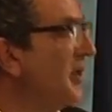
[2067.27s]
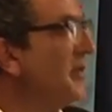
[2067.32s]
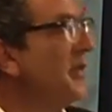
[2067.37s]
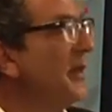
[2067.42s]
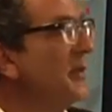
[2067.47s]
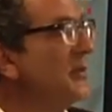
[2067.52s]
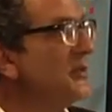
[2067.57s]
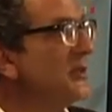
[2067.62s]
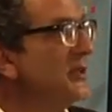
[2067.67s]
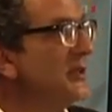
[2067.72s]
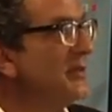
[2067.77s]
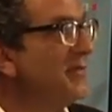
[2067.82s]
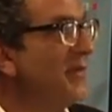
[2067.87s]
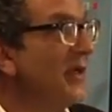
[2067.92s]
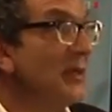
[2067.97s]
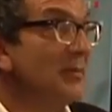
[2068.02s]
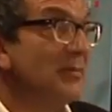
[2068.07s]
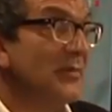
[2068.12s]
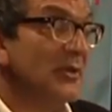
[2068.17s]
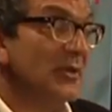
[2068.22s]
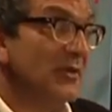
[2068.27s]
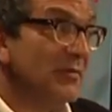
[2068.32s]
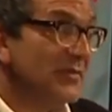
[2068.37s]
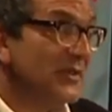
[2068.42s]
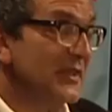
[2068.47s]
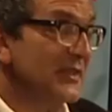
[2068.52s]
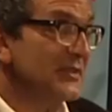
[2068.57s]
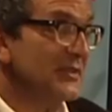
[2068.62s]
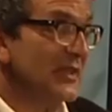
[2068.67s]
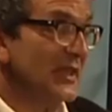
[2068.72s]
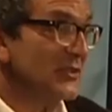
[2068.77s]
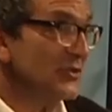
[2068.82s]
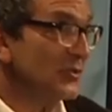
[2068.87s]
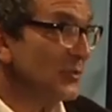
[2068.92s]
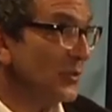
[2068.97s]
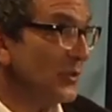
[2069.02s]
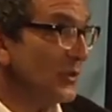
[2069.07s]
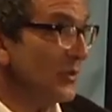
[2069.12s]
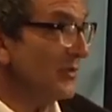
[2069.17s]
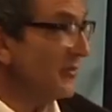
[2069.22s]
There was the development of an
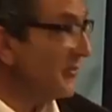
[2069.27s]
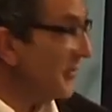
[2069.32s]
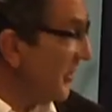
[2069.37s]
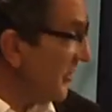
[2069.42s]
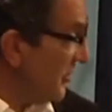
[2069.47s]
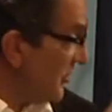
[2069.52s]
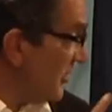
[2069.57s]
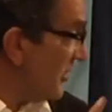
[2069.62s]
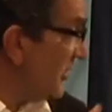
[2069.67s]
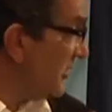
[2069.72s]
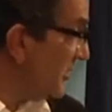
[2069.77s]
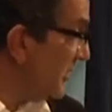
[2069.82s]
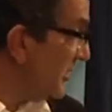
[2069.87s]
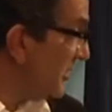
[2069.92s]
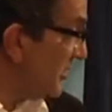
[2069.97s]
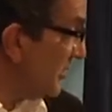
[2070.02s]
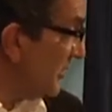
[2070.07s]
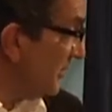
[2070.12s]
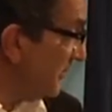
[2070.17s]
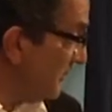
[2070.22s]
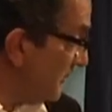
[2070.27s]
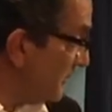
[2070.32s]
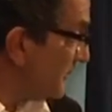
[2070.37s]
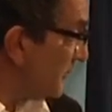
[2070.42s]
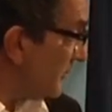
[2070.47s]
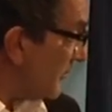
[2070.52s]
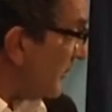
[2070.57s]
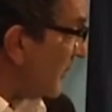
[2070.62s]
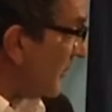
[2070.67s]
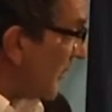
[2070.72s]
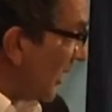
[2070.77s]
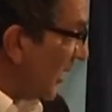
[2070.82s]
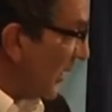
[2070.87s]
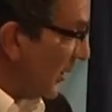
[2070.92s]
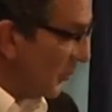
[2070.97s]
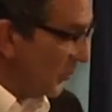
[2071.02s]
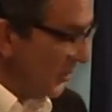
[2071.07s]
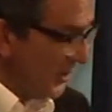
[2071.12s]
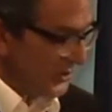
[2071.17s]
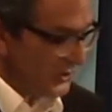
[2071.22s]
international university system
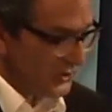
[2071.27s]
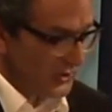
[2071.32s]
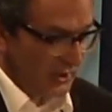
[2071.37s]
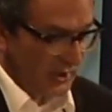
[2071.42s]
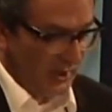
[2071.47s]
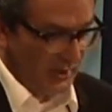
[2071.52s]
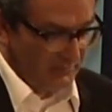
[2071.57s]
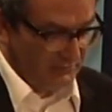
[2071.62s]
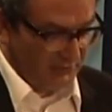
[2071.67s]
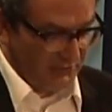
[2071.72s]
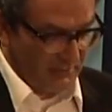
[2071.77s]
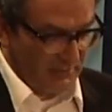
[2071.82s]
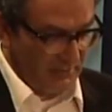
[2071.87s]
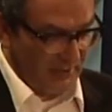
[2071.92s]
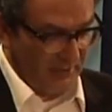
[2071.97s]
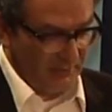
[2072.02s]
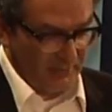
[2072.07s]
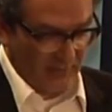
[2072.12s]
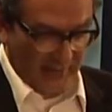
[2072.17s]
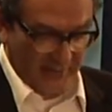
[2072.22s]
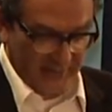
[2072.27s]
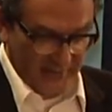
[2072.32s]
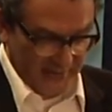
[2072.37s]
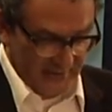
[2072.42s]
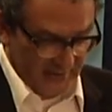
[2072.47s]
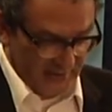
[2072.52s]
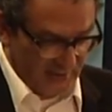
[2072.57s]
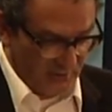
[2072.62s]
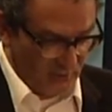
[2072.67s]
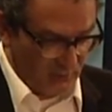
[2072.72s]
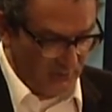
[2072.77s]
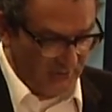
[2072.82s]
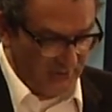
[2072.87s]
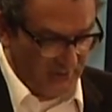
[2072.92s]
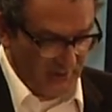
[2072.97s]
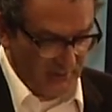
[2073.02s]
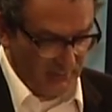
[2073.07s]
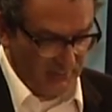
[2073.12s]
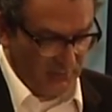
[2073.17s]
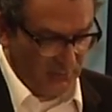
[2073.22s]
in which Britain, and this is
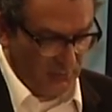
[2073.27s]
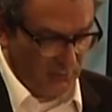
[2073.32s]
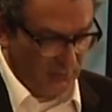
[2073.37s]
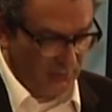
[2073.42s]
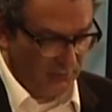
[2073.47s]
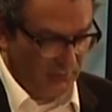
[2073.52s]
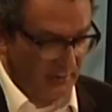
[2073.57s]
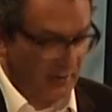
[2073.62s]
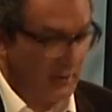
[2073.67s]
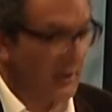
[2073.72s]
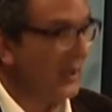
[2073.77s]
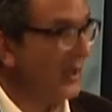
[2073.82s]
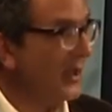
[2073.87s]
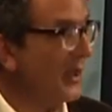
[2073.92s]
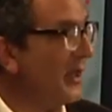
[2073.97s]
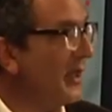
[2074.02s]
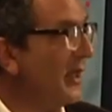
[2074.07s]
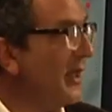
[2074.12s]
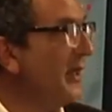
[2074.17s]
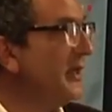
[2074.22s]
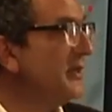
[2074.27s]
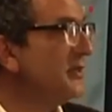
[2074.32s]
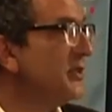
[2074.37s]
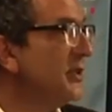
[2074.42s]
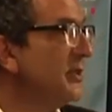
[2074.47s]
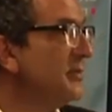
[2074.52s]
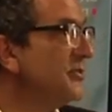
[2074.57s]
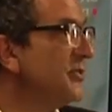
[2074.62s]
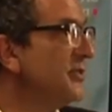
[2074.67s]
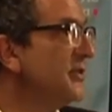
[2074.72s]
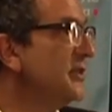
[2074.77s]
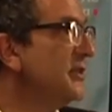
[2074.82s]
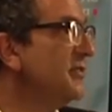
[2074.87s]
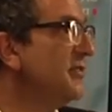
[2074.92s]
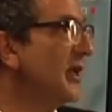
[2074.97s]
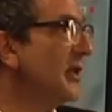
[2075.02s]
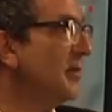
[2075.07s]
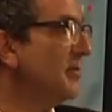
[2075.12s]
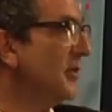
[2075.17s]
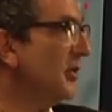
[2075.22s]
enormously important in terms of the
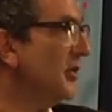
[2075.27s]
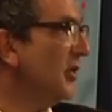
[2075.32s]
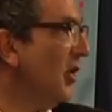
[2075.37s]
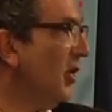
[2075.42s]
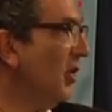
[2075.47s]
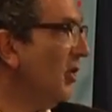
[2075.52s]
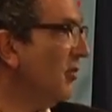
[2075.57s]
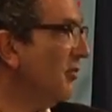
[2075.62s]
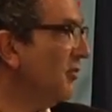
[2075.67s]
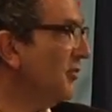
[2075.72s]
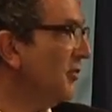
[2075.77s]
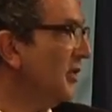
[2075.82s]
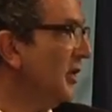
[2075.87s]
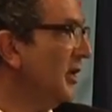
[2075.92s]
development of